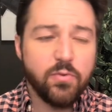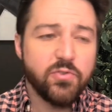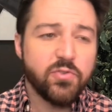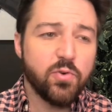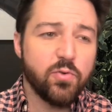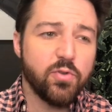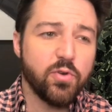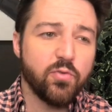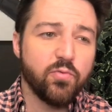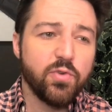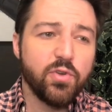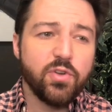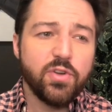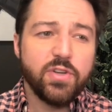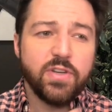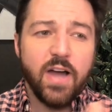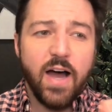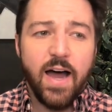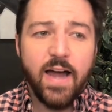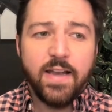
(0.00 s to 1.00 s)
So they're really
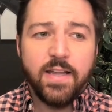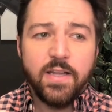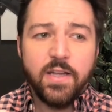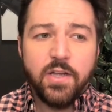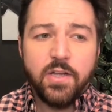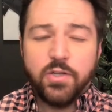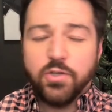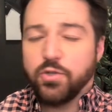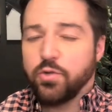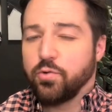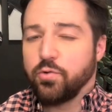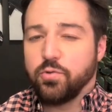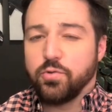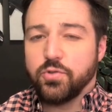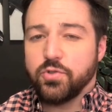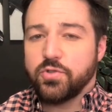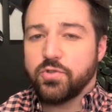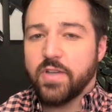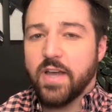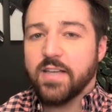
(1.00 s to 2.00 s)
not
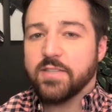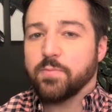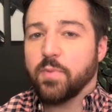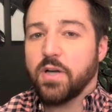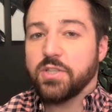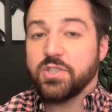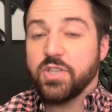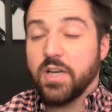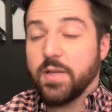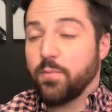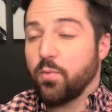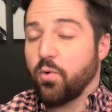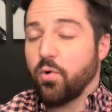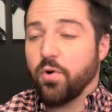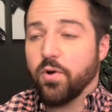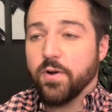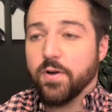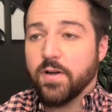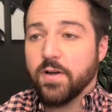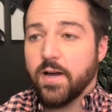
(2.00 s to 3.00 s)
used as much
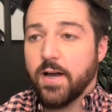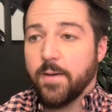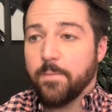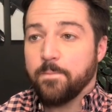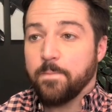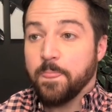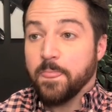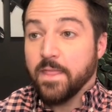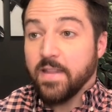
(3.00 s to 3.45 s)
anymore